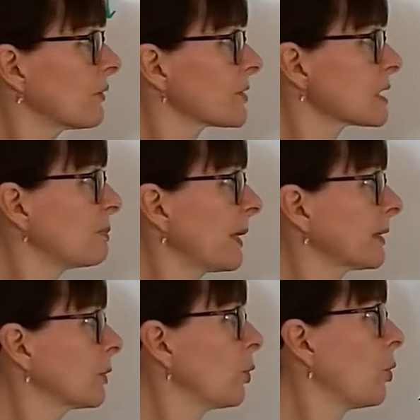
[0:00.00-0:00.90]
of
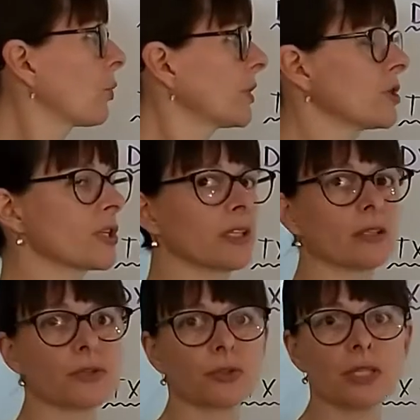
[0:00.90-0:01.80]
suspected
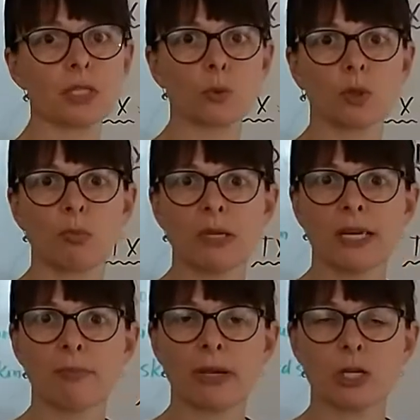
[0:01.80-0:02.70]
origin. So this would be
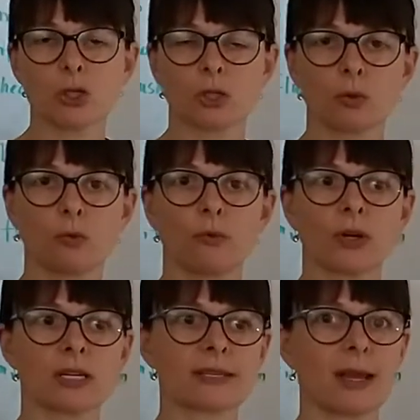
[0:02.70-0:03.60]
a patient who,
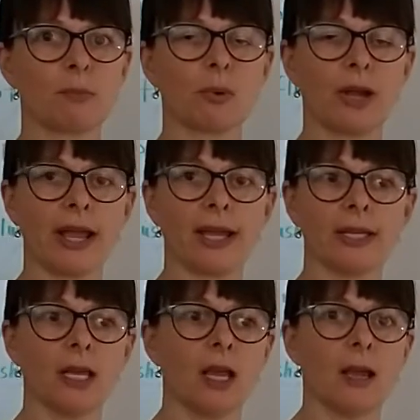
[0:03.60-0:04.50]
for example,
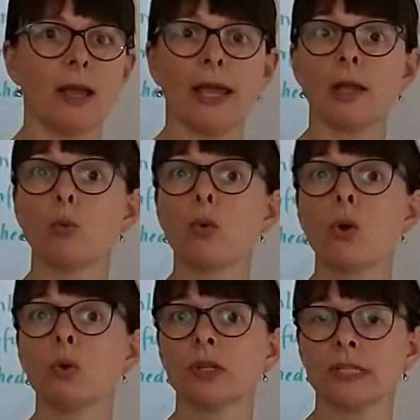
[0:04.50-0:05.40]
had a
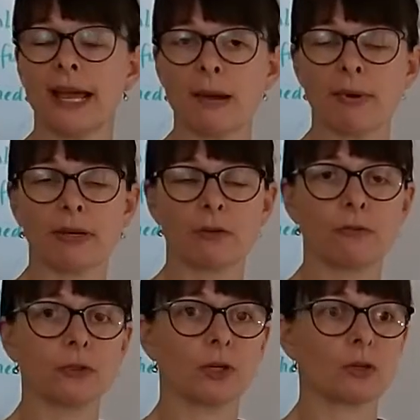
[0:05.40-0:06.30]
wound, a diabetic
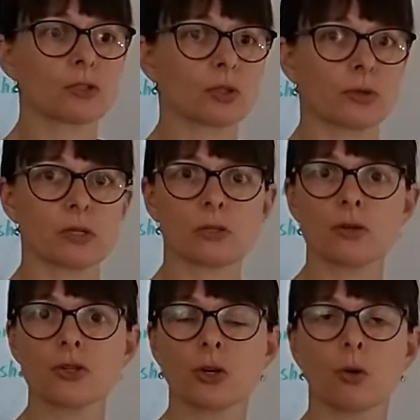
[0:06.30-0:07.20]
foot ulcer, a
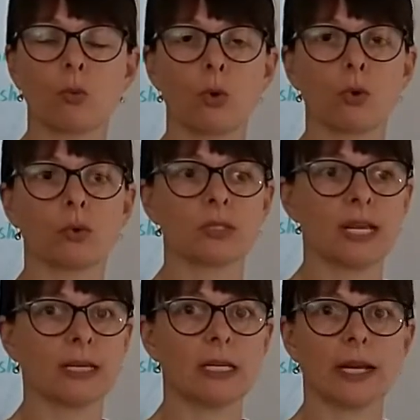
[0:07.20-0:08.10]
surgical wound,
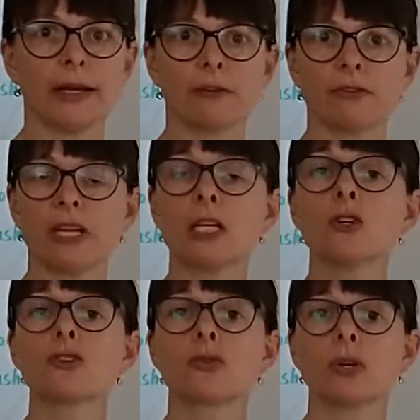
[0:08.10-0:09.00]
any kind of
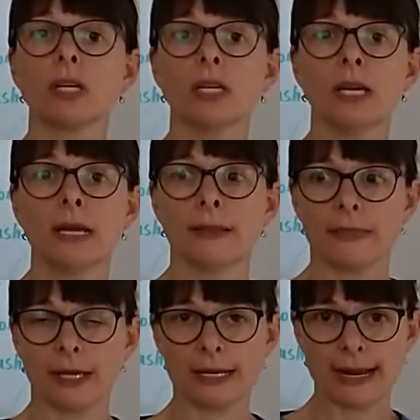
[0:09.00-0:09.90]
injury
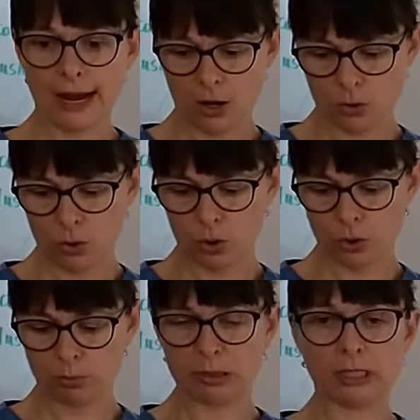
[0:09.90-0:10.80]
that now
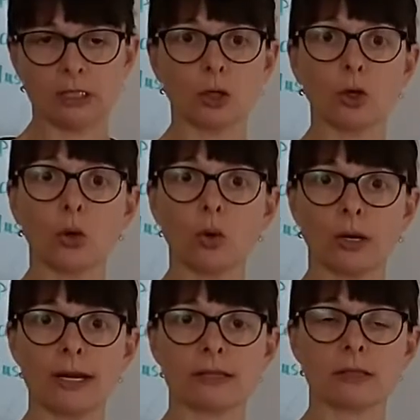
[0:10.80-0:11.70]
could be the
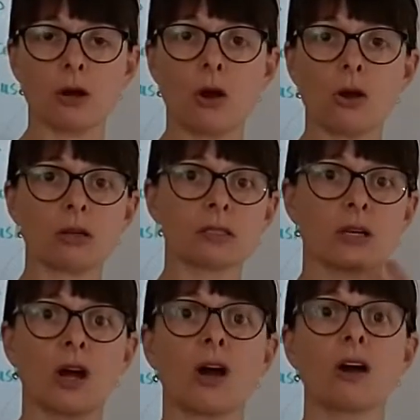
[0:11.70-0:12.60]
localized
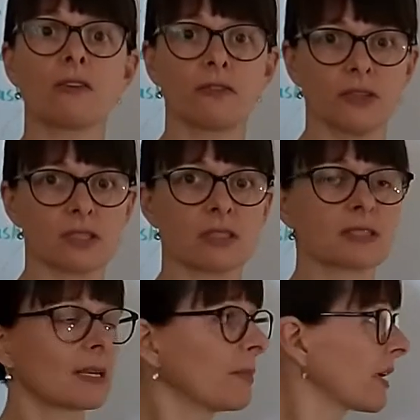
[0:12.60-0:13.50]
cause of the
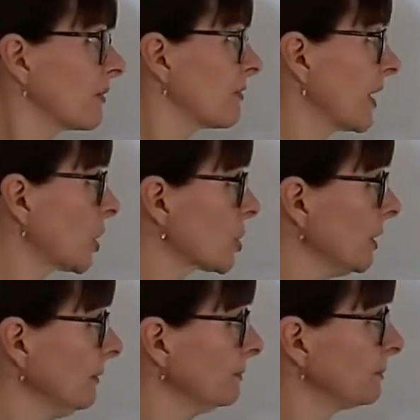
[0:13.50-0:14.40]
systemic
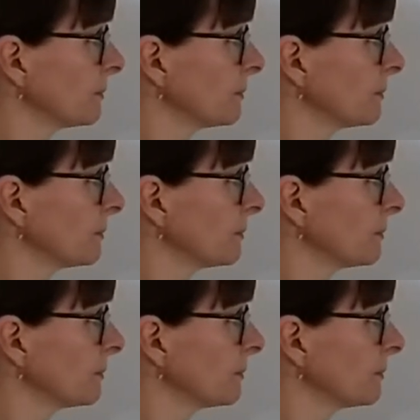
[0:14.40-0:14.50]
infection.